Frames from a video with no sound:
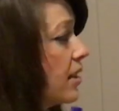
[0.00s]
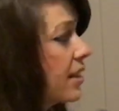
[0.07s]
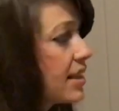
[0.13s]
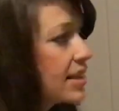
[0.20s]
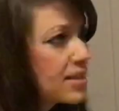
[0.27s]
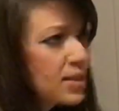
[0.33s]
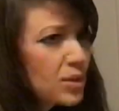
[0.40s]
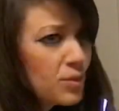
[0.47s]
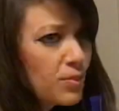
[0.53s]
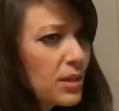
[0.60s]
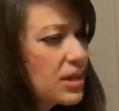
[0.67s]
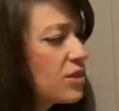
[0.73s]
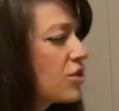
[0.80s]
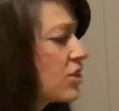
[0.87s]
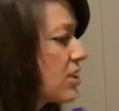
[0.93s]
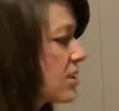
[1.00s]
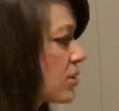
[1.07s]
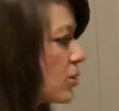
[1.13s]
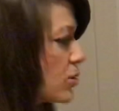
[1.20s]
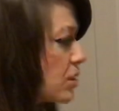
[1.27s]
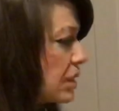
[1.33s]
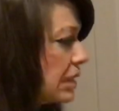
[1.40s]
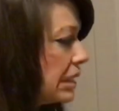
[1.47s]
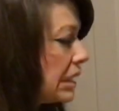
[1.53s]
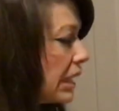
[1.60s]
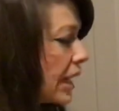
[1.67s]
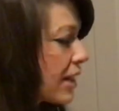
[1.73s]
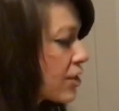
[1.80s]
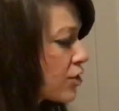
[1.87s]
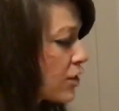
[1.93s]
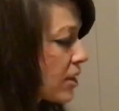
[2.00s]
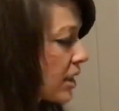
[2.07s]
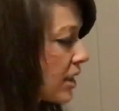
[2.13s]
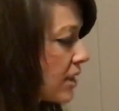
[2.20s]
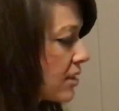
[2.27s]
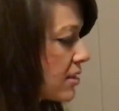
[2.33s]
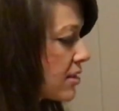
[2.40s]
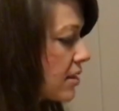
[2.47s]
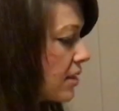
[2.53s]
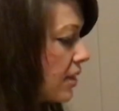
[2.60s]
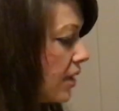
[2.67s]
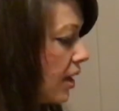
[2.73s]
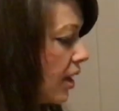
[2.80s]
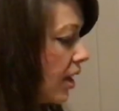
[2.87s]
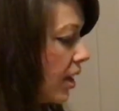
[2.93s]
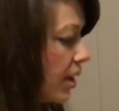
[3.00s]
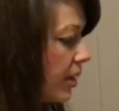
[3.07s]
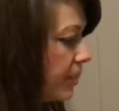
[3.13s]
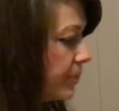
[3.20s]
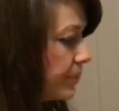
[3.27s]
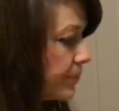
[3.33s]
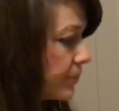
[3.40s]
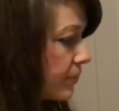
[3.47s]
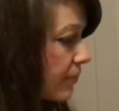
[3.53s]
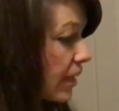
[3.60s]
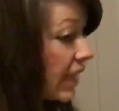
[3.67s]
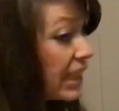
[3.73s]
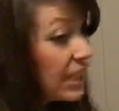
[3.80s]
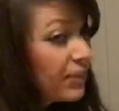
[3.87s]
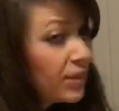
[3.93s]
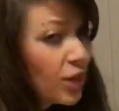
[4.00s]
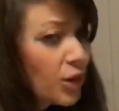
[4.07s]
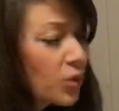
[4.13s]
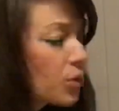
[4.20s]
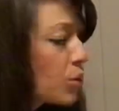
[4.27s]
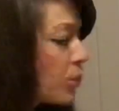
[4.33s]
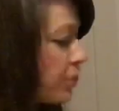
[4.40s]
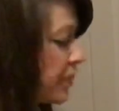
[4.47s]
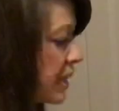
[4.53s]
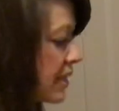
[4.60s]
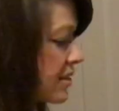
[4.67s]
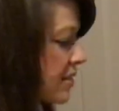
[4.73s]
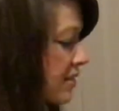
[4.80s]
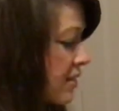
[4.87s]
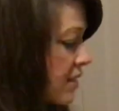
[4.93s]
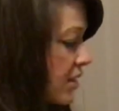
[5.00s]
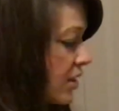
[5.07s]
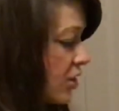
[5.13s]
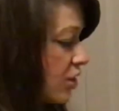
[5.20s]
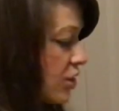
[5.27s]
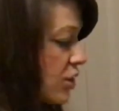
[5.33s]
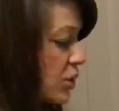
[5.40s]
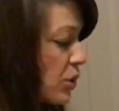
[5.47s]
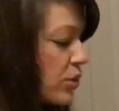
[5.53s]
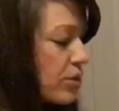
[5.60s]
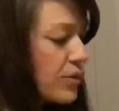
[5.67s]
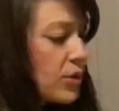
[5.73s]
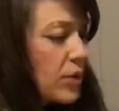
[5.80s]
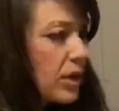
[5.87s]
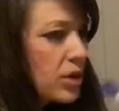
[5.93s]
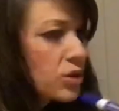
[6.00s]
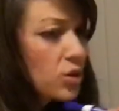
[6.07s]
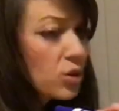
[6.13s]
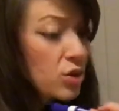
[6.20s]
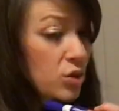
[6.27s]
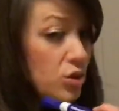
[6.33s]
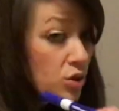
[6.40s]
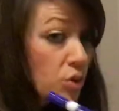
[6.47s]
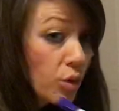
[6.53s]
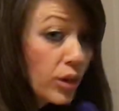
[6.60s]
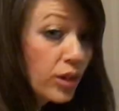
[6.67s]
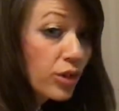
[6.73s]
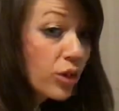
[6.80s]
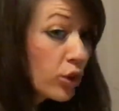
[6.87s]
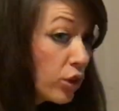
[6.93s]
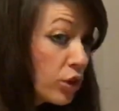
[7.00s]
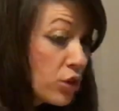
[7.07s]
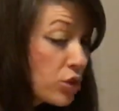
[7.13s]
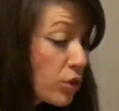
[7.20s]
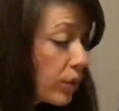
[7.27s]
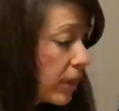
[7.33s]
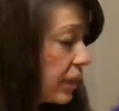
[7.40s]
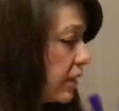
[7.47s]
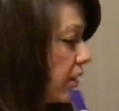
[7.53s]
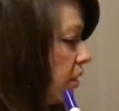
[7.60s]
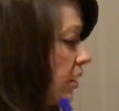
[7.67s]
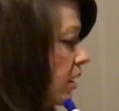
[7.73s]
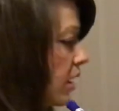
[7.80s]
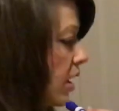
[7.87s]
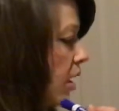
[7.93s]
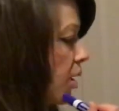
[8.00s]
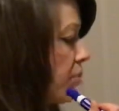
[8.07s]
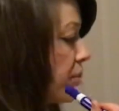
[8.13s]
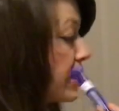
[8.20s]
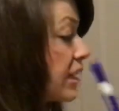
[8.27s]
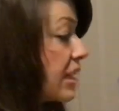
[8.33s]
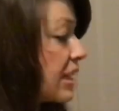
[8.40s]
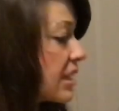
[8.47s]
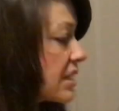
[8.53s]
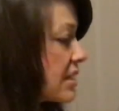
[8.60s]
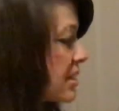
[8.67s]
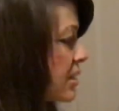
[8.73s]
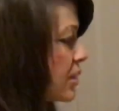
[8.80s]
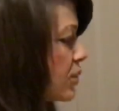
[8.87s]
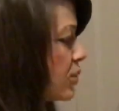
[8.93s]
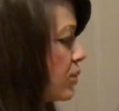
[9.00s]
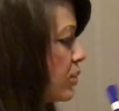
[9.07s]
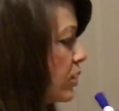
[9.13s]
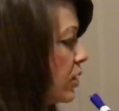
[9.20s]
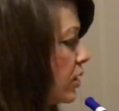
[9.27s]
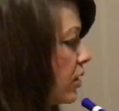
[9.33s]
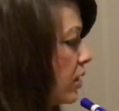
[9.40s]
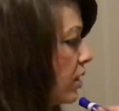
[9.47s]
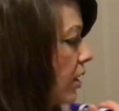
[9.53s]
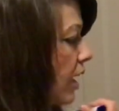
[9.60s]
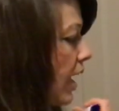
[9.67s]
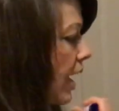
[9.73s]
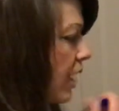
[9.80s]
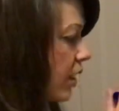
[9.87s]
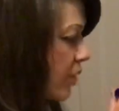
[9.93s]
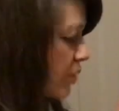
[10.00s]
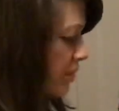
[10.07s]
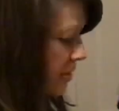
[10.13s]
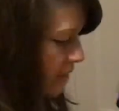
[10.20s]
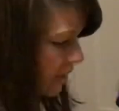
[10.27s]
things that you missed, just those little extra things. And even our Google Meets, just those of you that chose to join or could join, me getting to see you, any of those